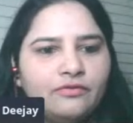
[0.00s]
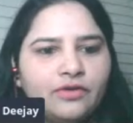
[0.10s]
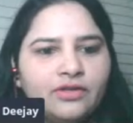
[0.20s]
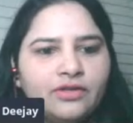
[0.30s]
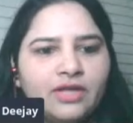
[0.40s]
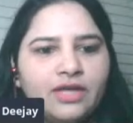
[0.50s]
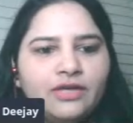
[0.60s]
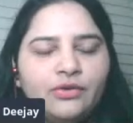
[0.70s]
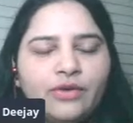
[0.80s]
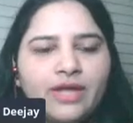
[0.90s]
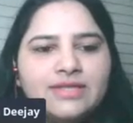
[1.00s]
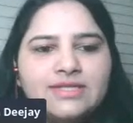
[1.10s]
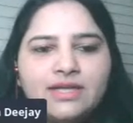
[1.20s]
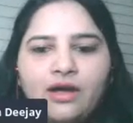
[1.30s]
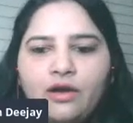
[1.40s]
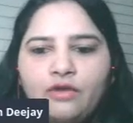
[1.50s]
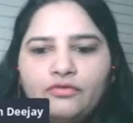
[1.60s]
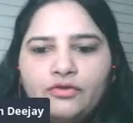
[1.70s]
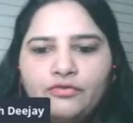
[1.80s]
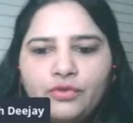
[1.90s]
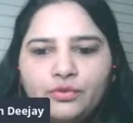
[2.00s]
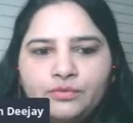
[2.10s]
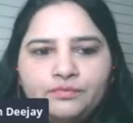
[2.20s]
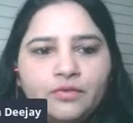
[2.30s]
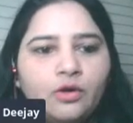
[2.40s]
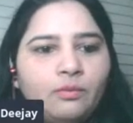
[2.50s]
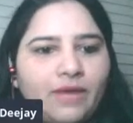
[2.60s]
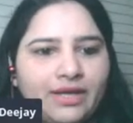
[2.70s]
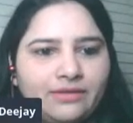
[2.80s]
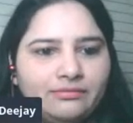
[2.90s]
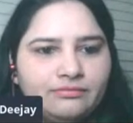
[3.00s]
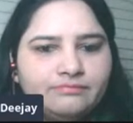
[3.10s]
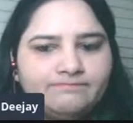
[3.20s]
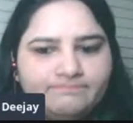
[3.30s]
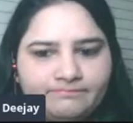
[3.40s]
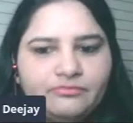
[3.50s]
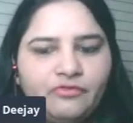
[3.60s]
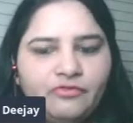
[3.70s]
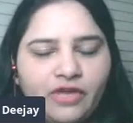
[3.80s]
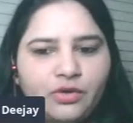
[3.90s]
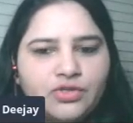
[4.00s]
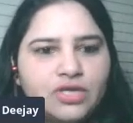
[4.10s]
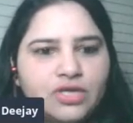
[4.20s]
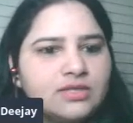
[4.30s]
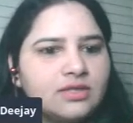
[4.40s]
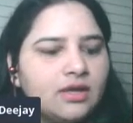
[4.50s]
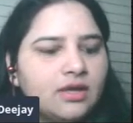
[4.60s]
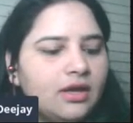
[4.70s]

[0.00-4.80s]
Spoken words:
For think, you can say out of the view, opine. Very good, Jess.